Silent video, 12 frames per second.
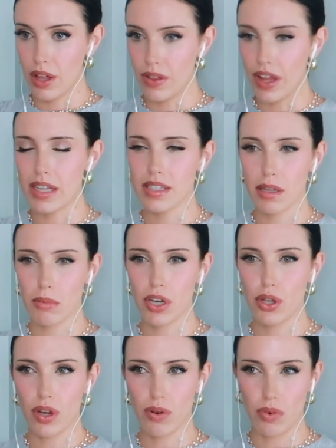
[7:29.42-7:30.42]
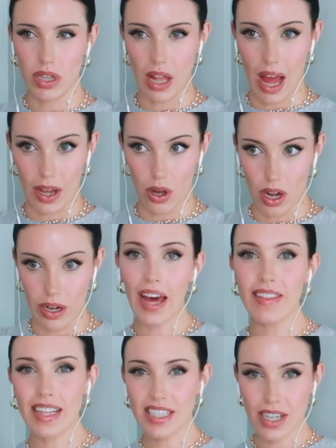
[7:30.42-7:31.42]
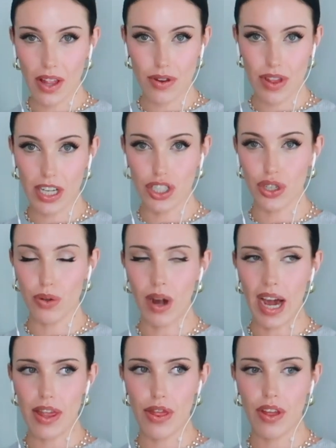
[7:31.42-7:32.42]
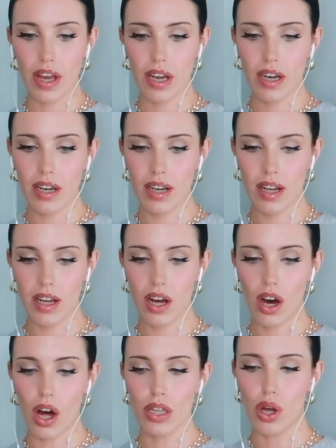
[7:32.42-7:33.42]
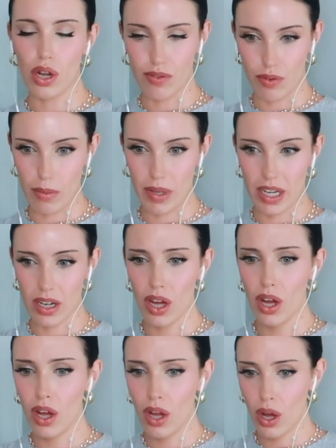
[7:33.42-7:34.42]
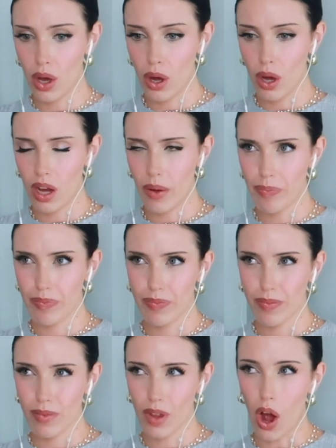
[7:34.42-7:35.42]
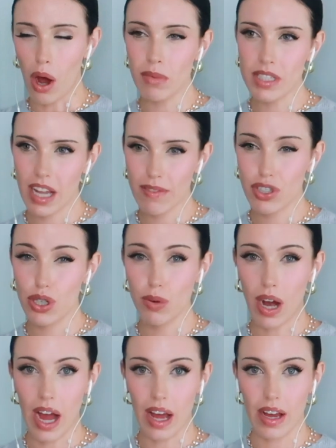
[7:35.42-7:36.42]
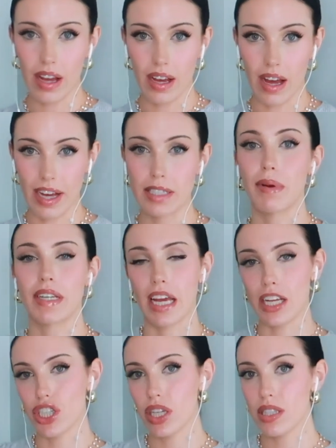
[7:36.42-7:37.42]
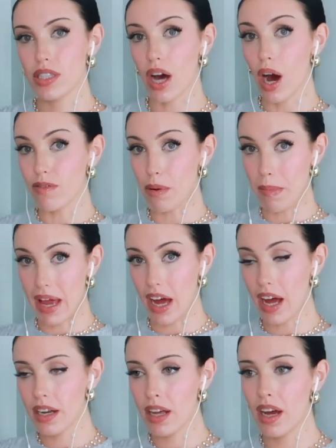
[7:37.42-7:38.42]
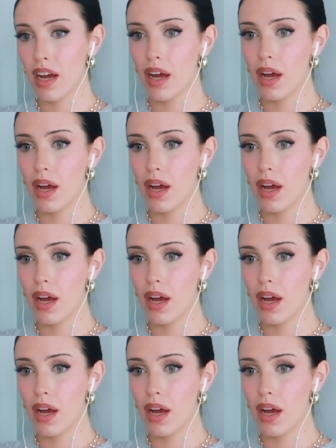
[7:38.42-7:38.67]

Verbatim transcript: that he's someone you can rely on. And that's another thing too. I think a lot of women almost have too high expectations of a man.